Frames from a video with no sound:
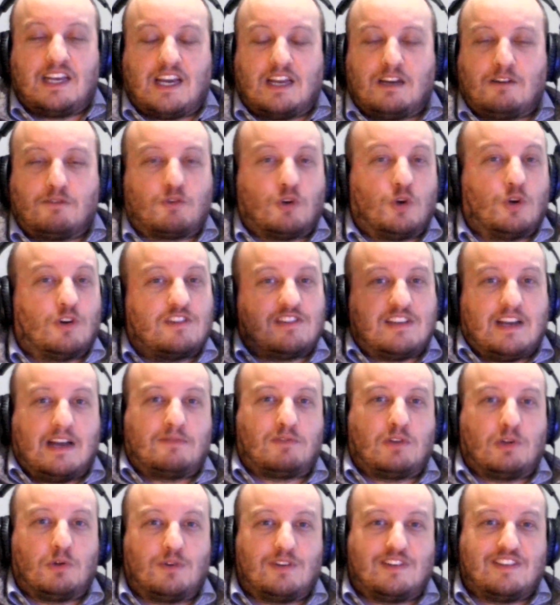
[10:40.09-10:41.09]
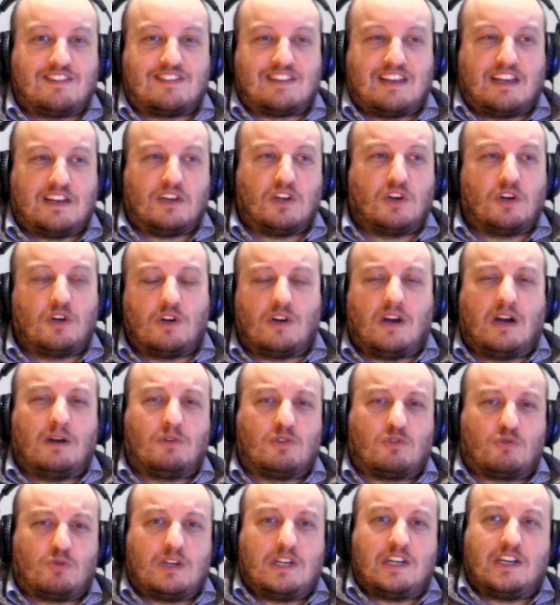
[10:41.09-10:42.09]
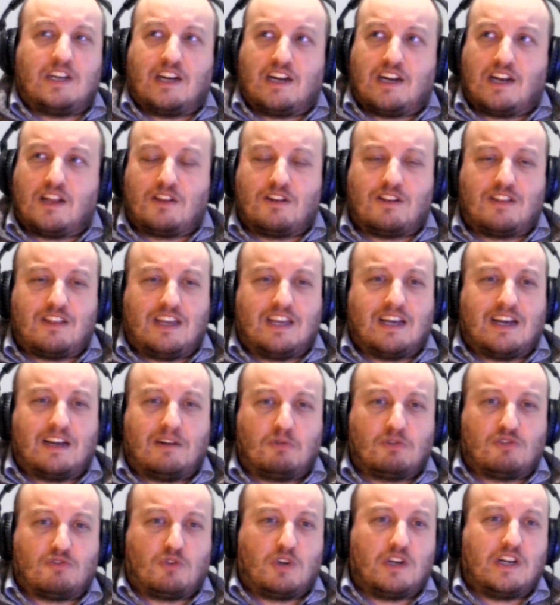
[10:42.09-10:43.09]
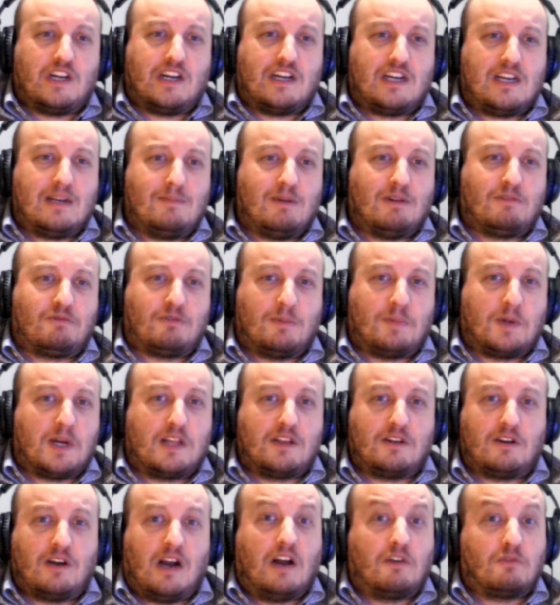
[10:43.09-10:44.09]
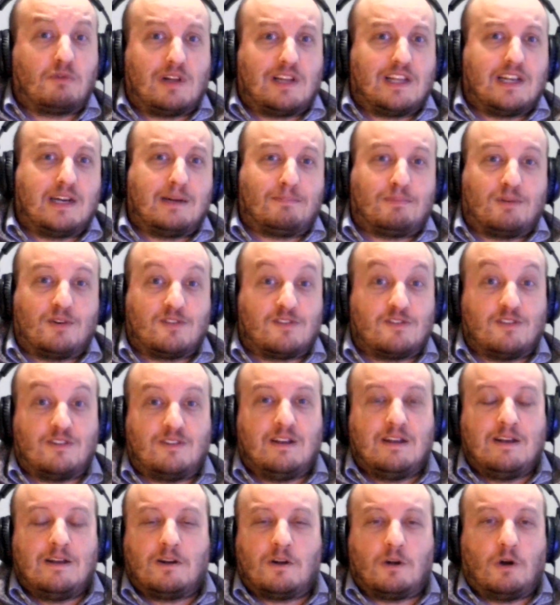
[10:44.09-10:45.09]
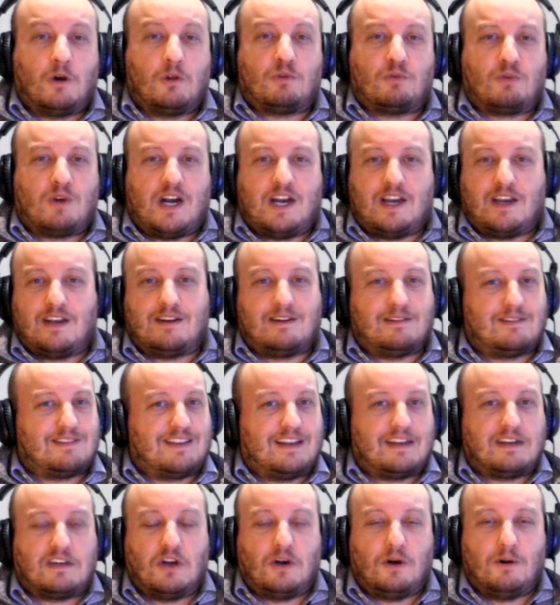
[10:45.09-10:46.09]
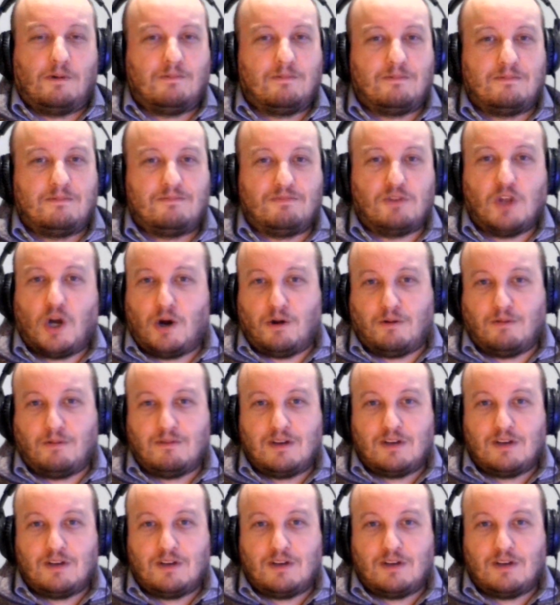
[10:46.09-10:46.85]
And of course, afterwards, he's like, no, no, no, I was reading another thing. I was reading an email from another unrelated person called Ryan. I was like, no, no.